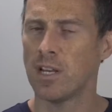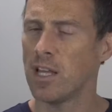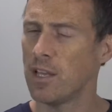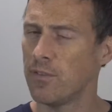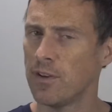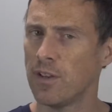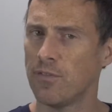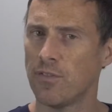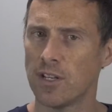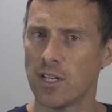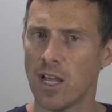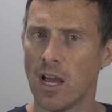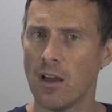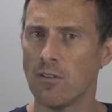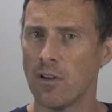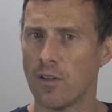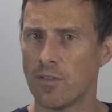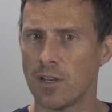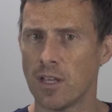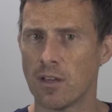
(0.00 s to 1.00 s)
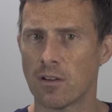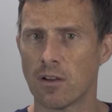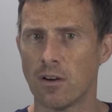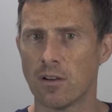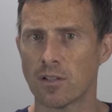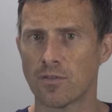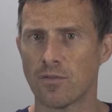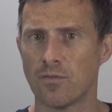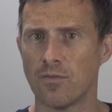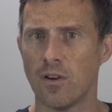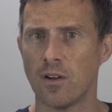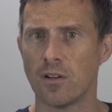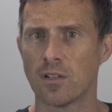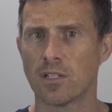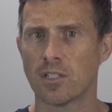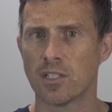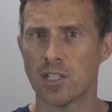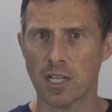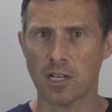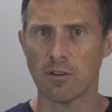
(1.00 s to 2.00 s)
But even if you don't like the new car's
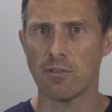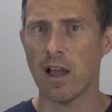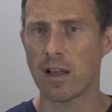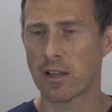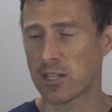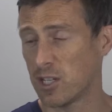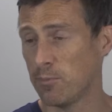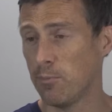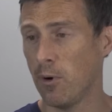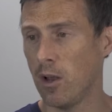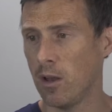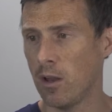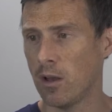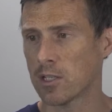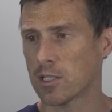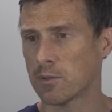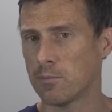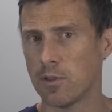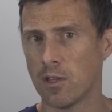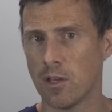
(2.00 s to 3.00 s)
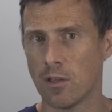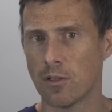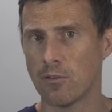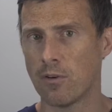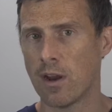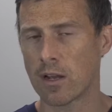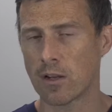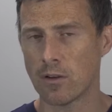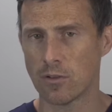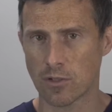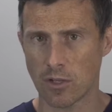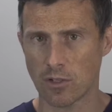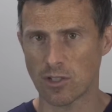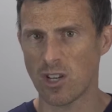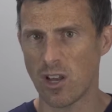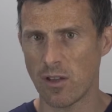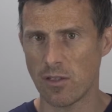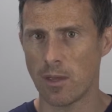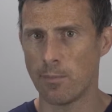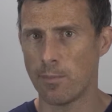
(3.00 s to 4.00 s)
front, stick around because you might like some of the other angles. I'll
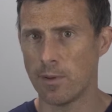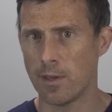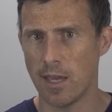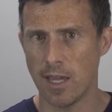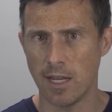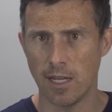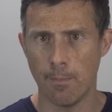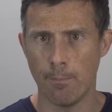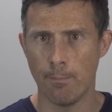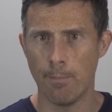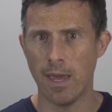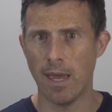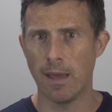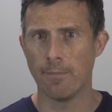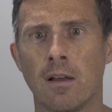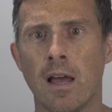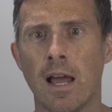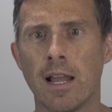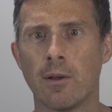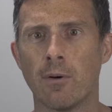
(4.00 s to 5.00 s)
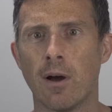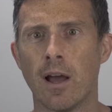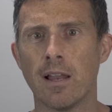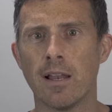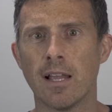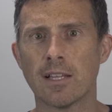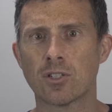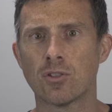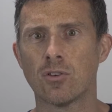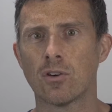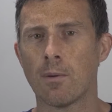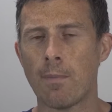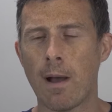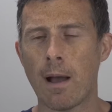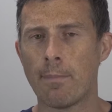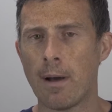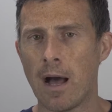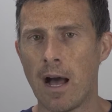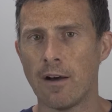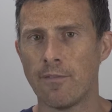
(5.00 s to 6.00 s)
show you them in a bit. Anyway, let's talk
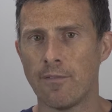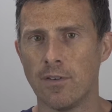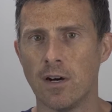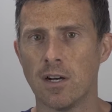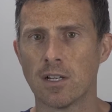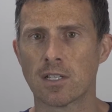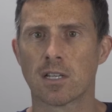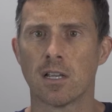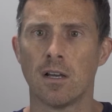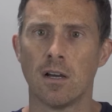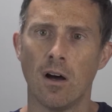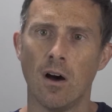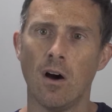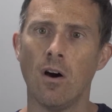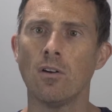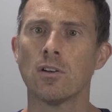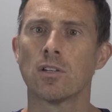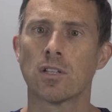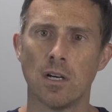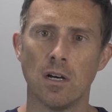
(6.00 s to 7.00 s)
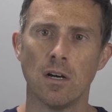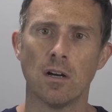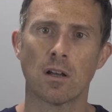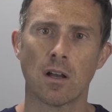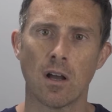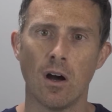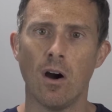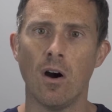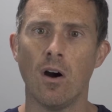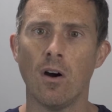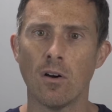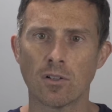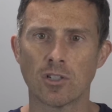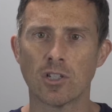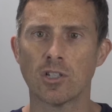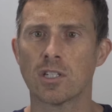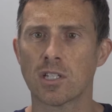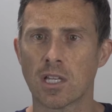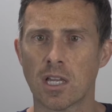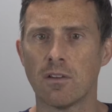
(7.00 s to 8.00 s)
about power first. Honda can't
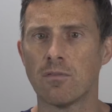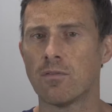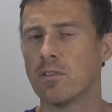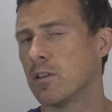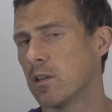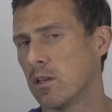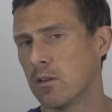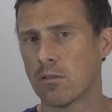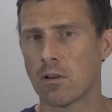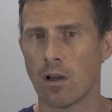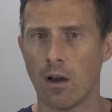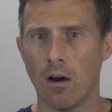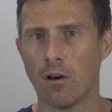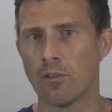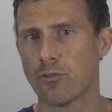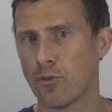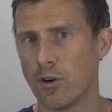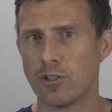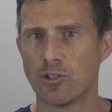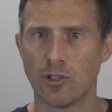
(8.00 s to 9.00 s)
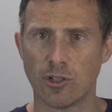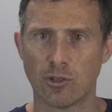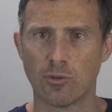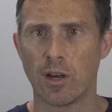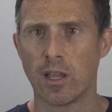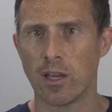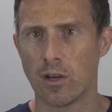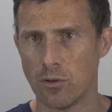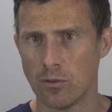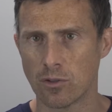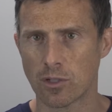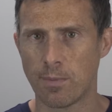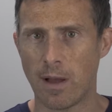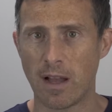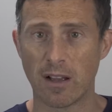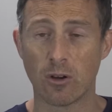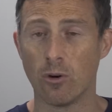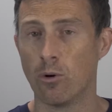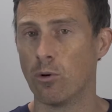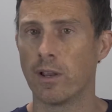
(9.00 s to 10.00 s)
just give the new car 320
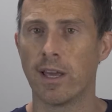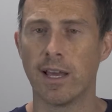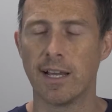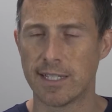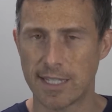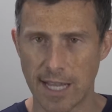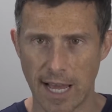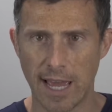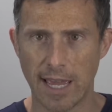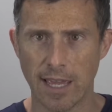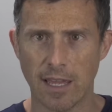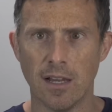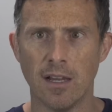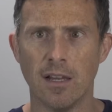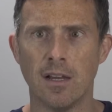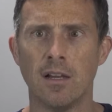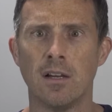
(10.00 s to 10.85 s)
horsepower and call it a day.